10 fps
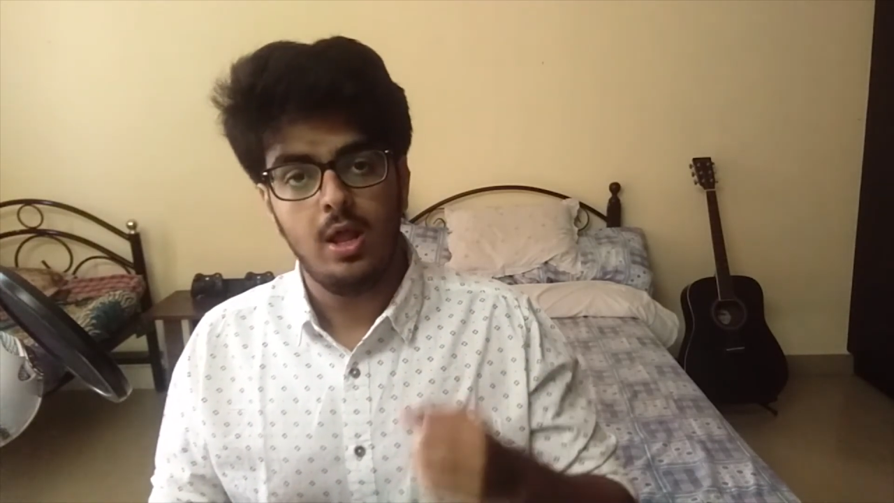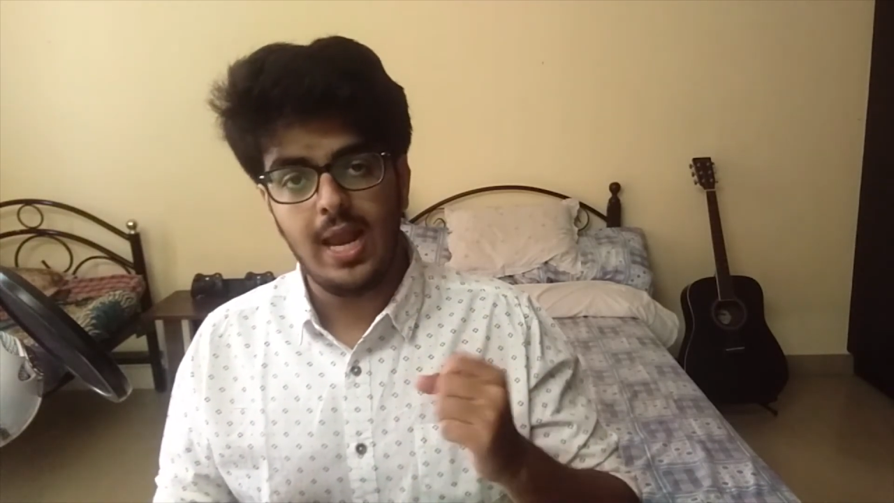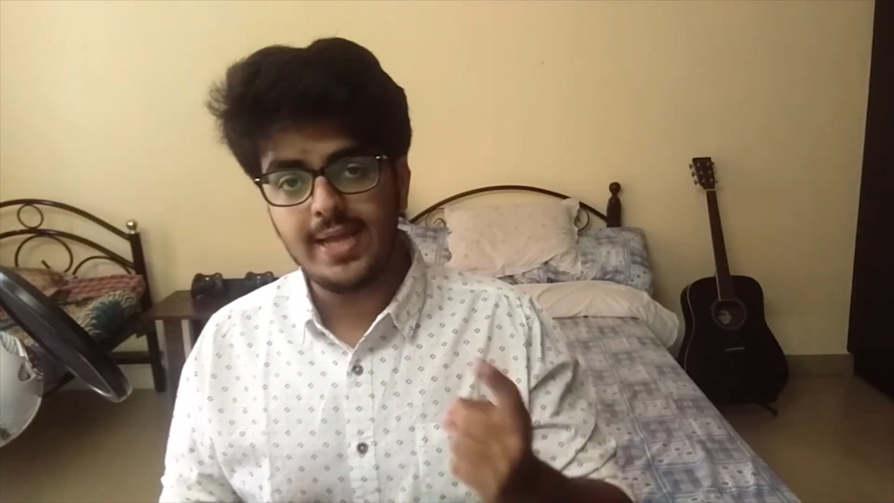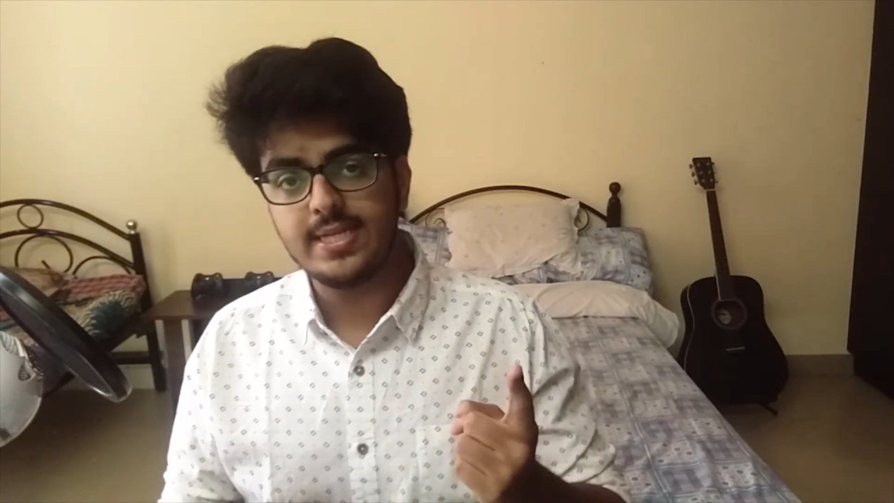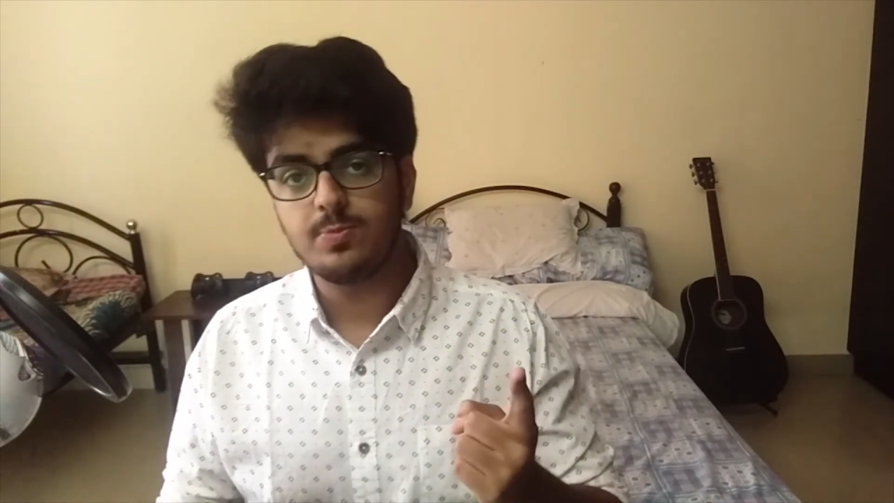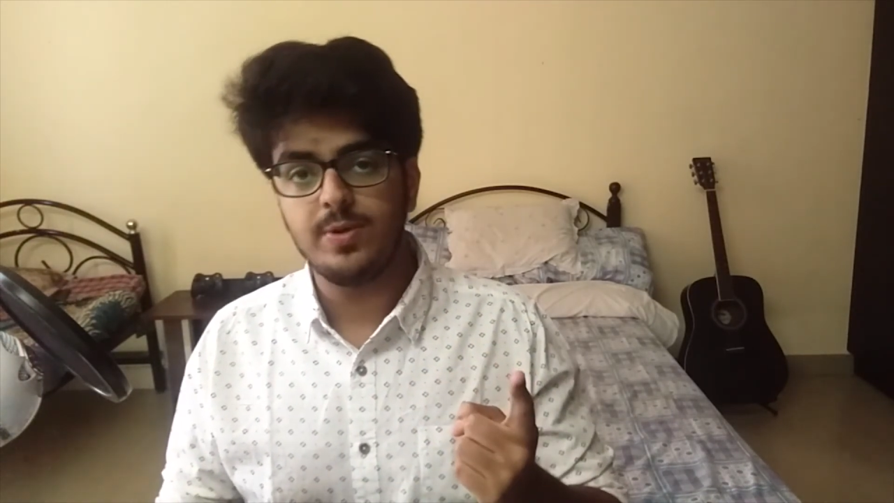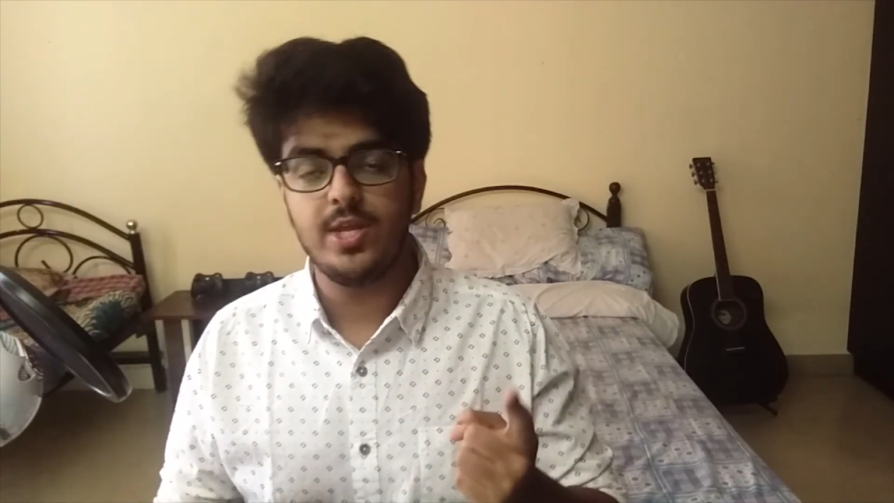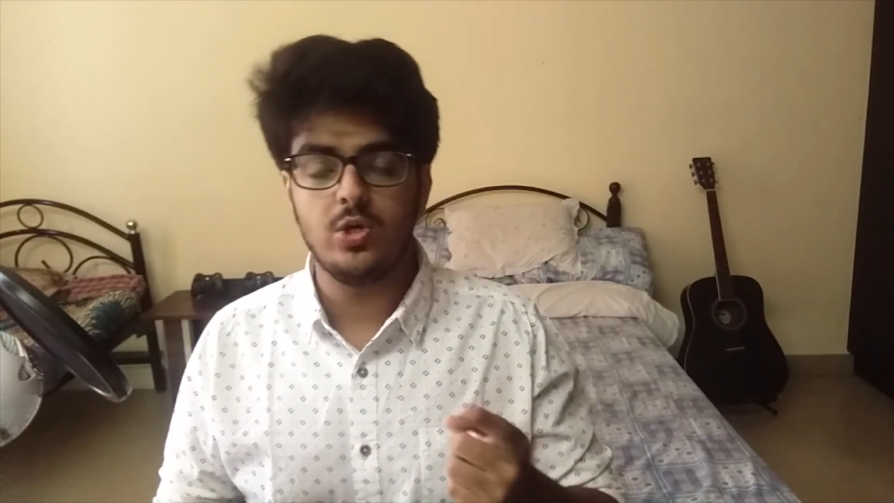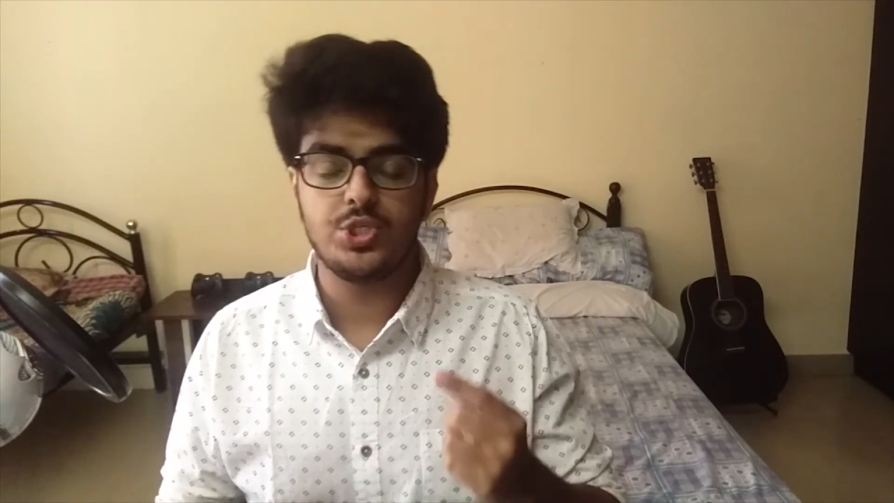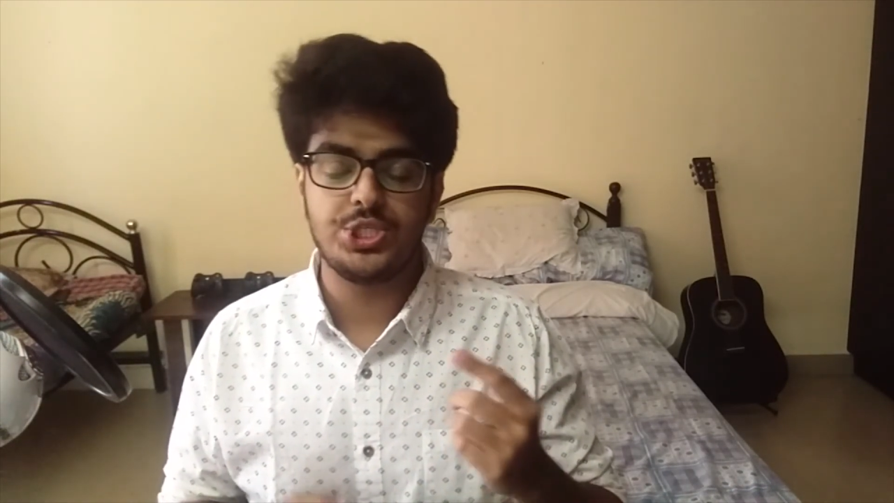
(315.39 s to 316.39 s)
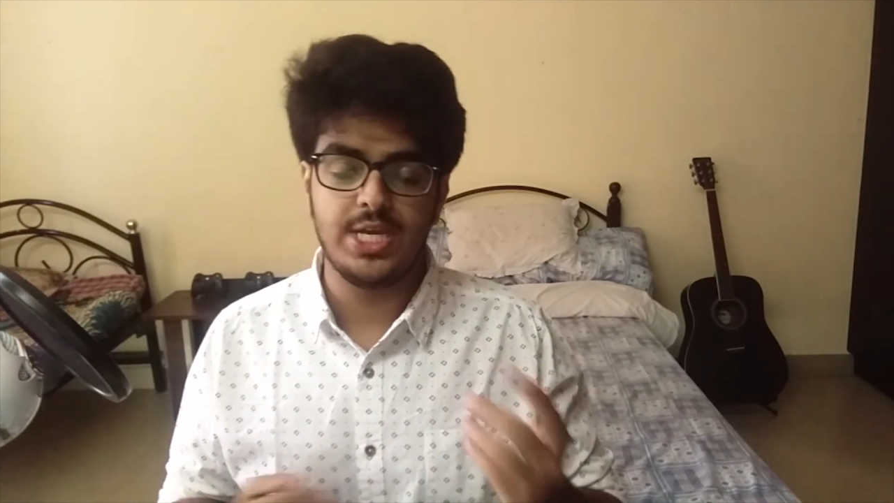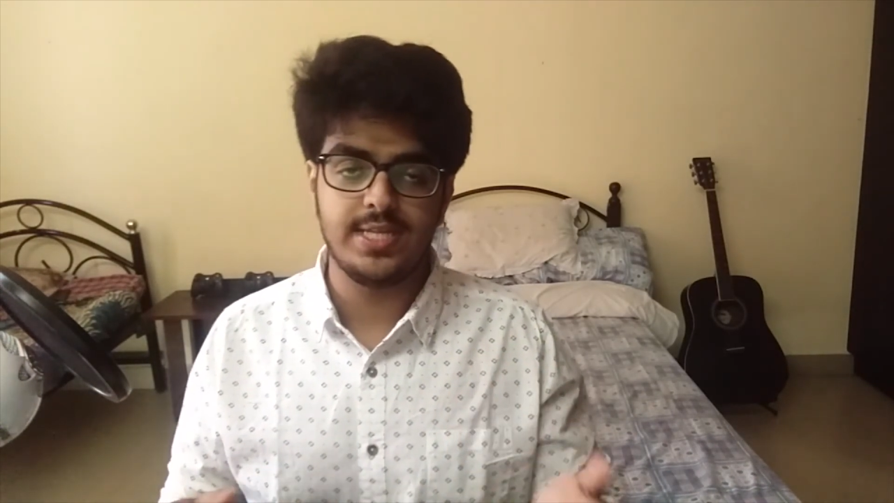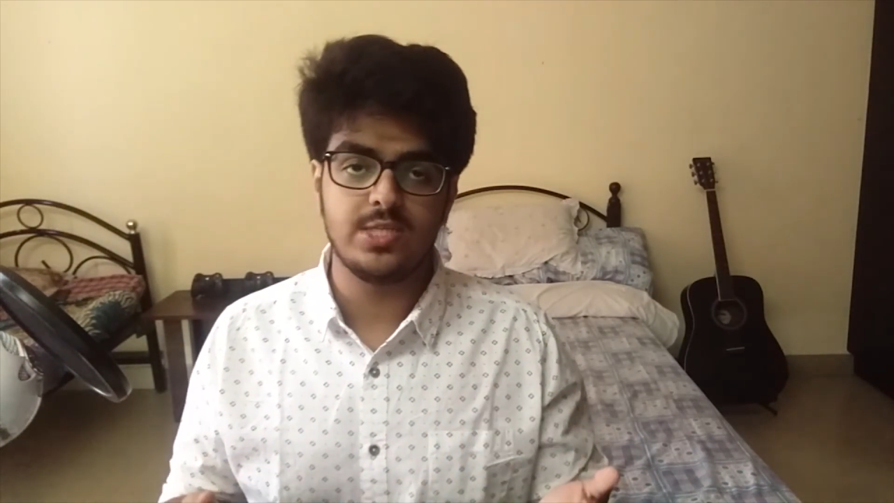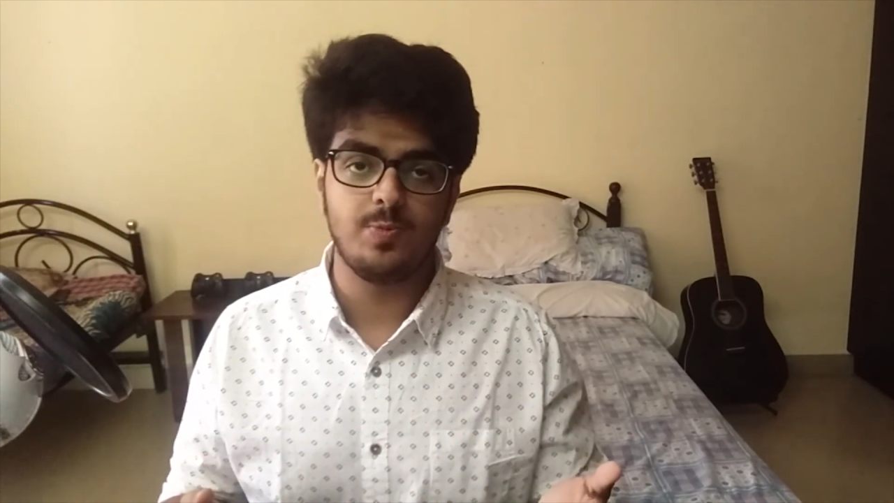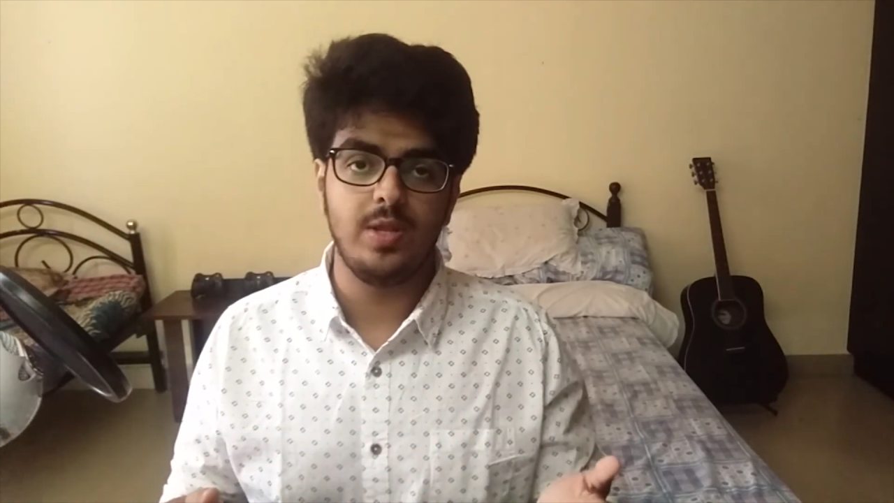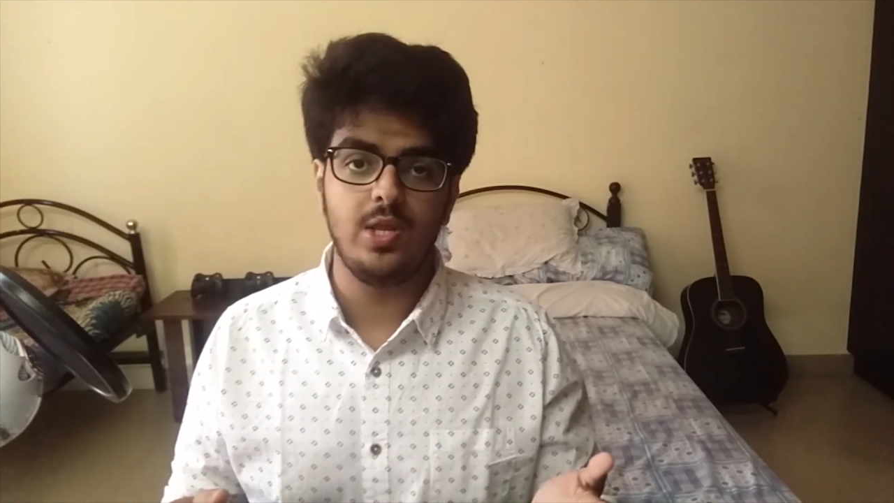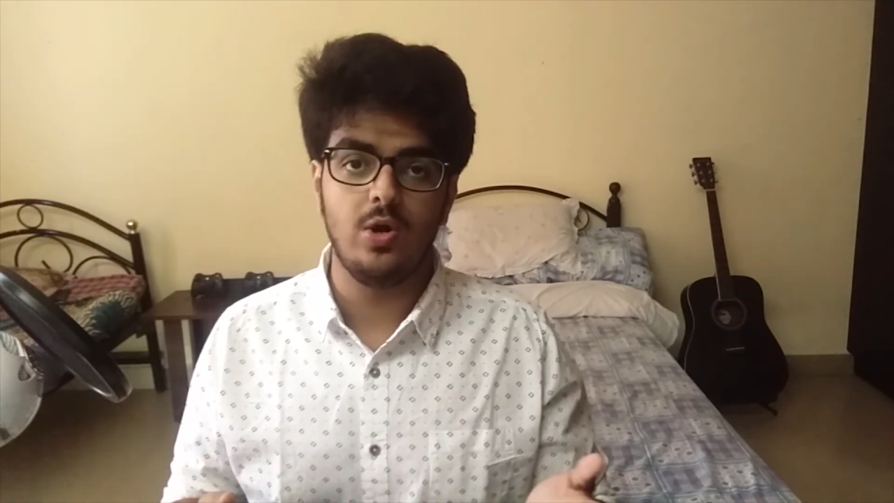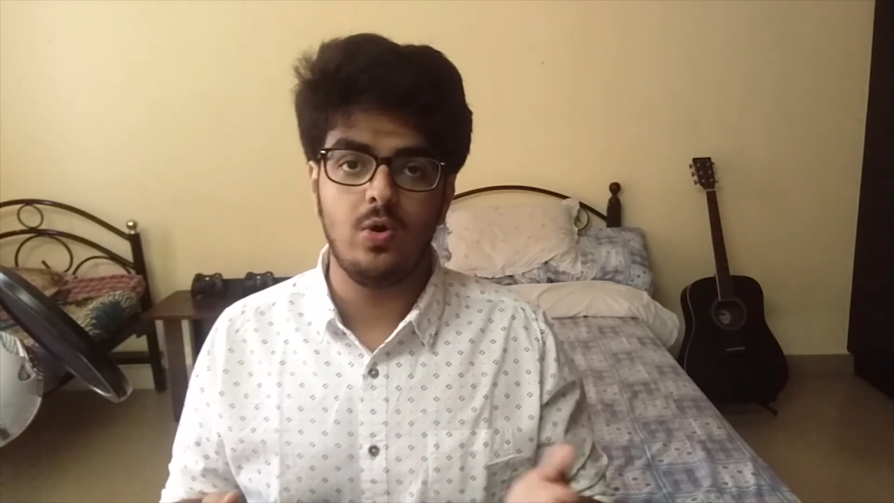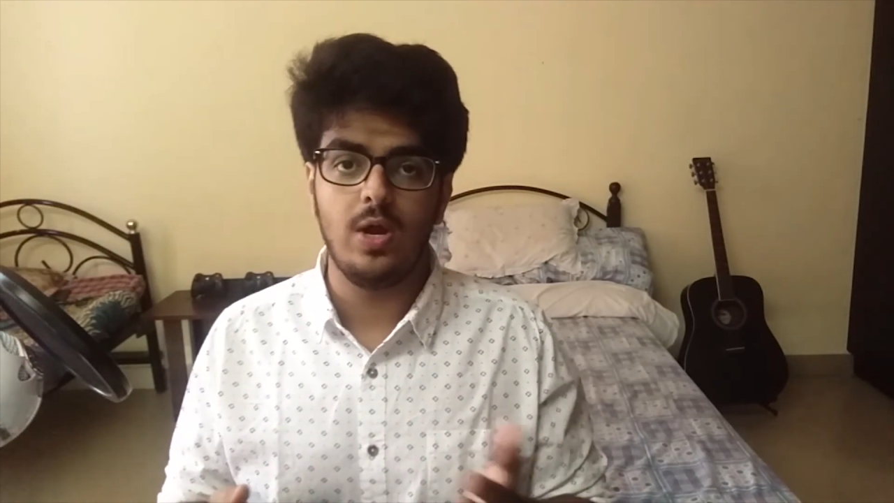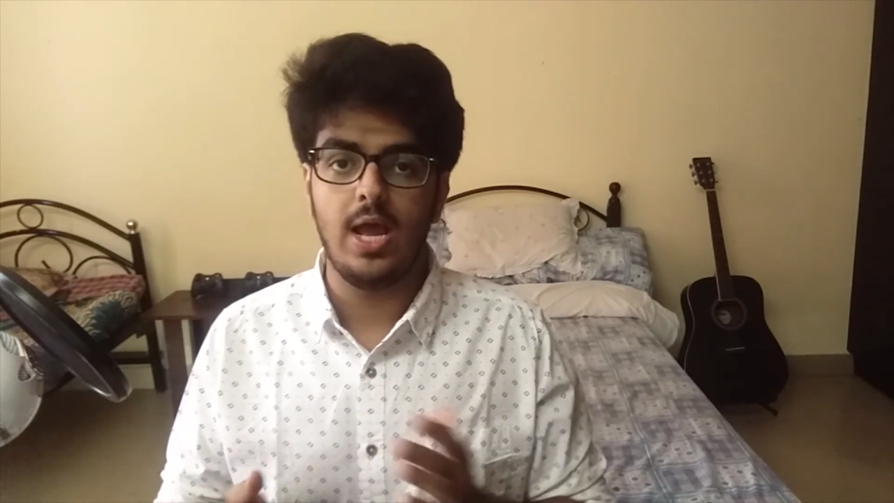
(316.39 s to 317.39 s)
Like this video, share this
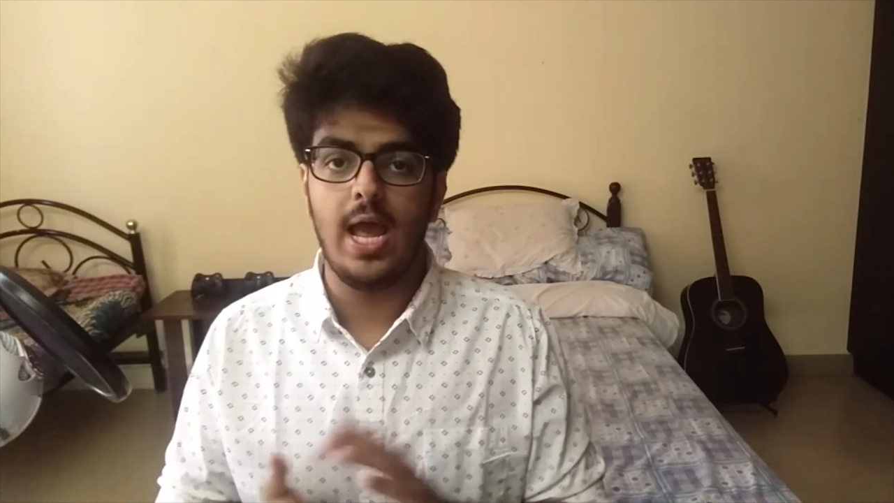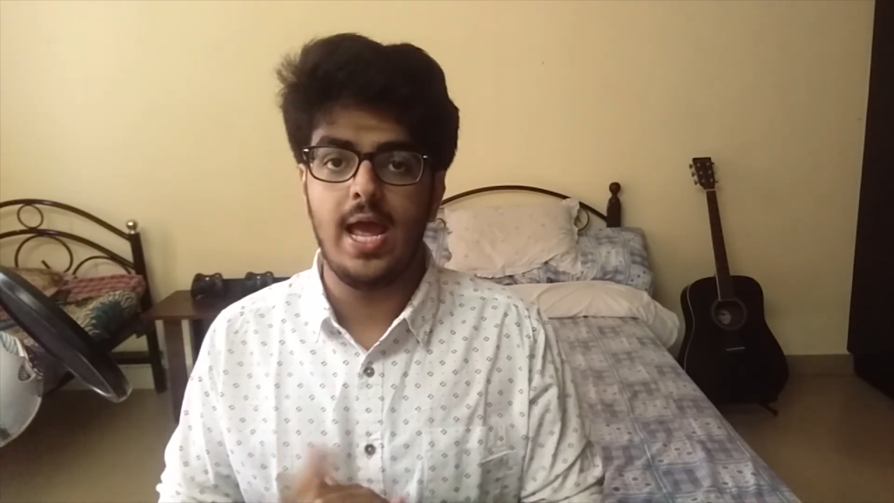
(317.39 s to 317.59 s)
video,